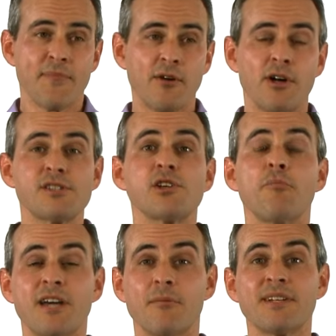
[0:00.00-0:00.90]
They'll also
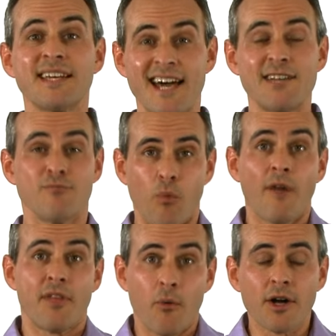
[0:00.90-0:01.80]
be able to get
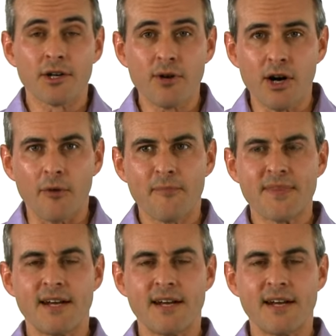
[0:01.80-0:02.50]
what they want to grow.